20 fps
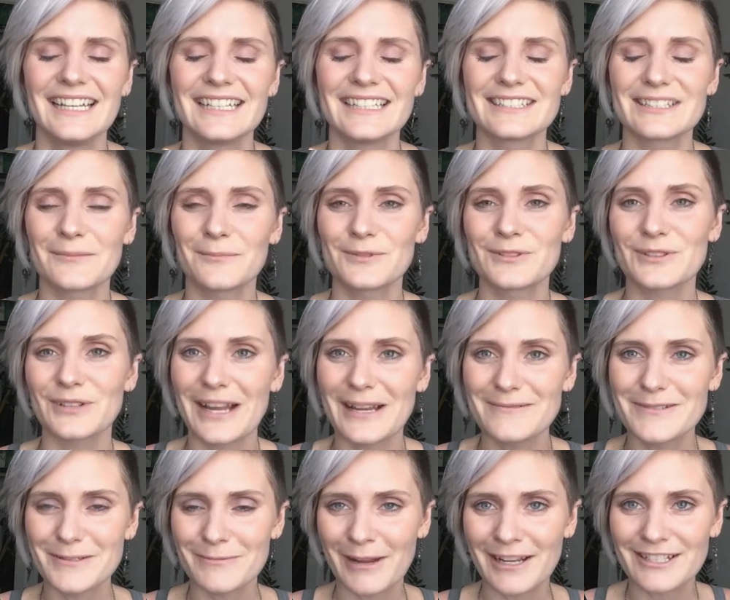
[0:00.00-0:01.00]
subscribe
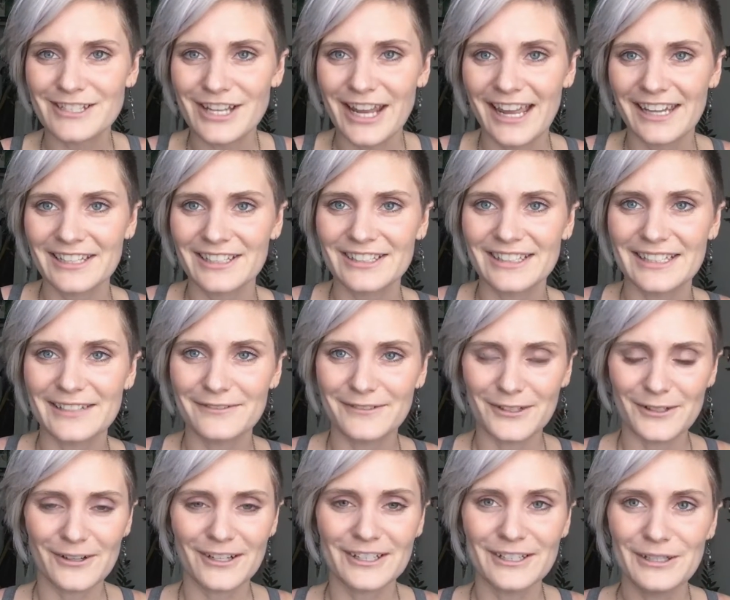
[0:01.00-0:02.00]
to my channel if
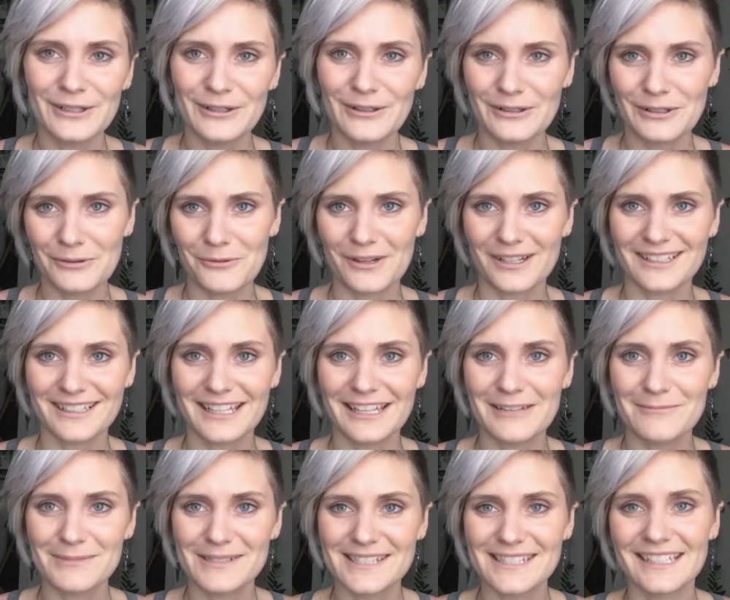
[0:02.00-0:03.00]
you are new and you want to
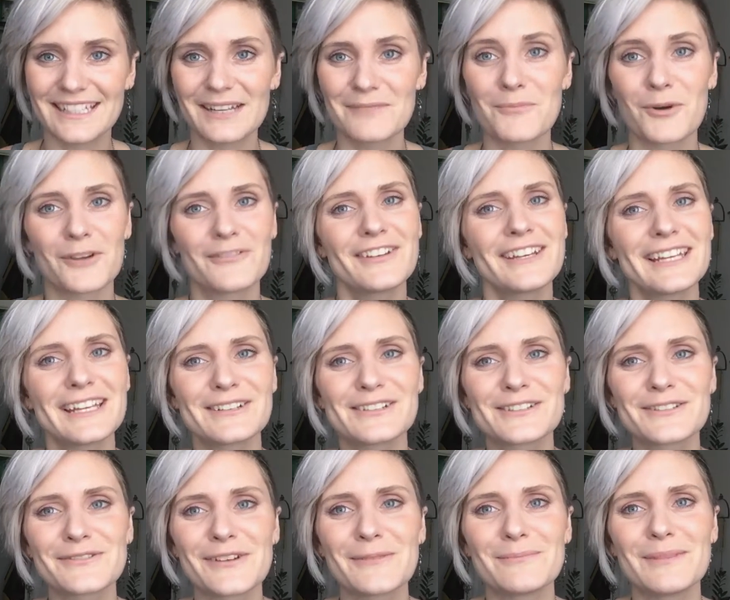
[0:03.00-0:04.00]
keep seeing more
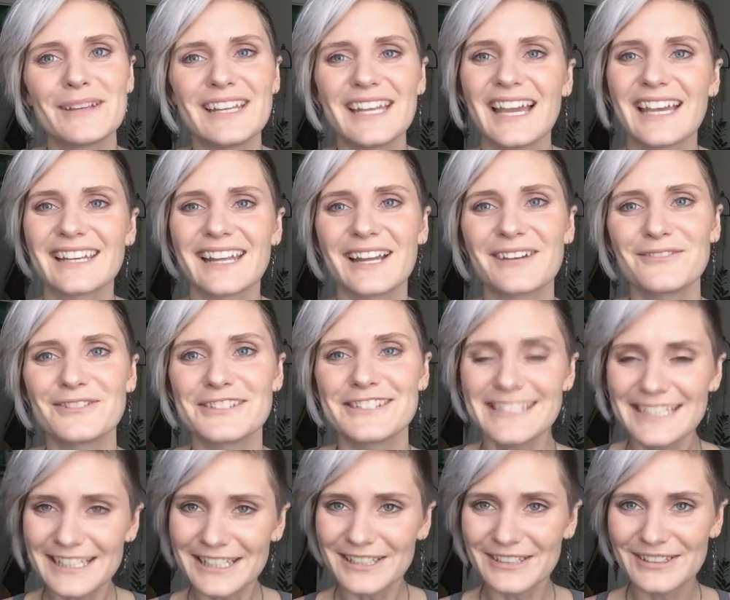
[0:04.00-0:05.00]
videos from me, and I will
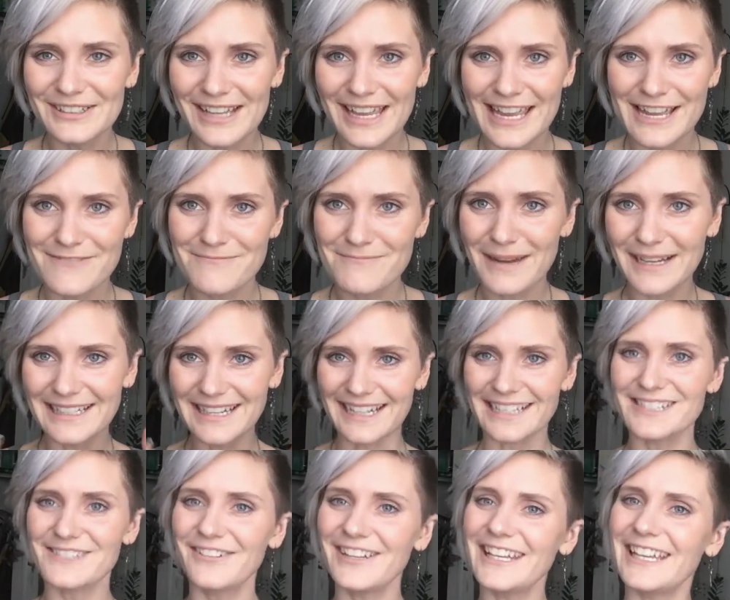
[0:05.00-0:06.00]
see you in my
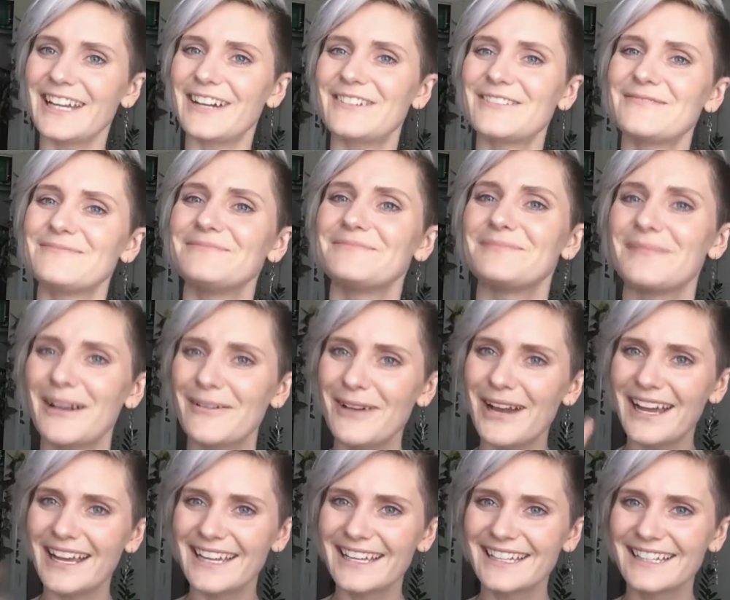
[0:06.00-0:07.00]
next video. Bye
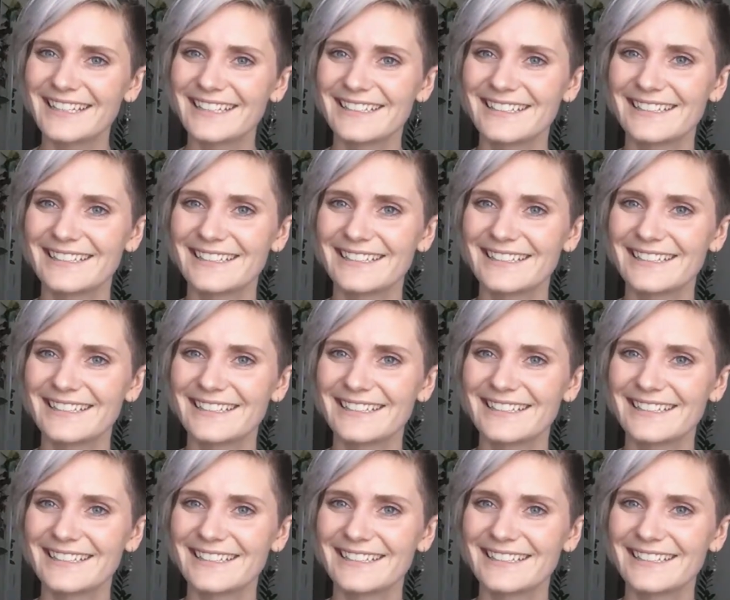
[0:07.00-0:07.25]
bye.